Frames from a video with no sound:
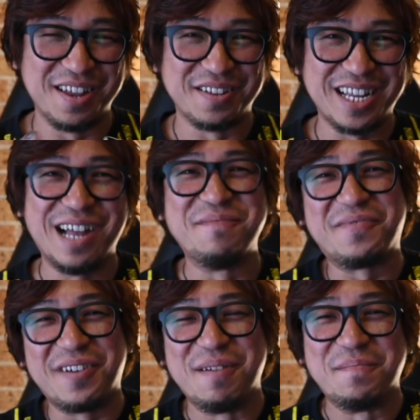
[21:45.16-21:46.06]
time
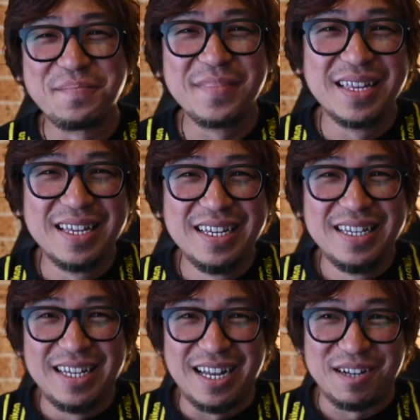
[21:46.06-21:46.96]
frame.
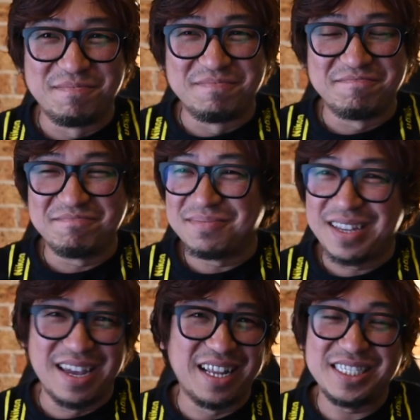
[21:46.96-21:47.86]

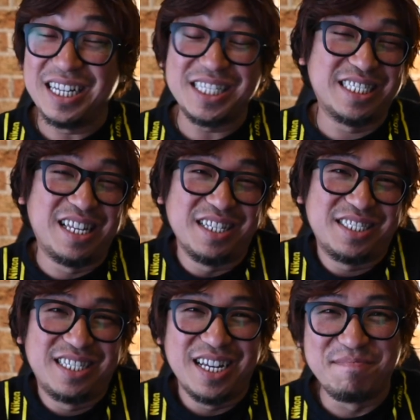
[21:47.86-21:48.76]

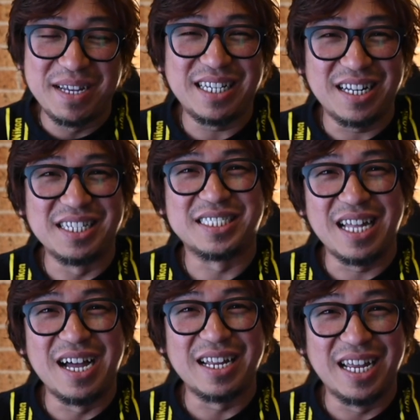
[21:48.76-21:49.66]
That's basically the
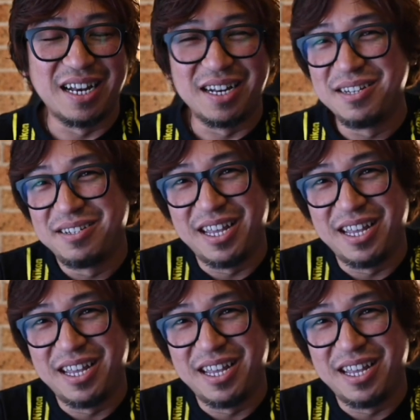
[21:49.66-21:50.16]
start, and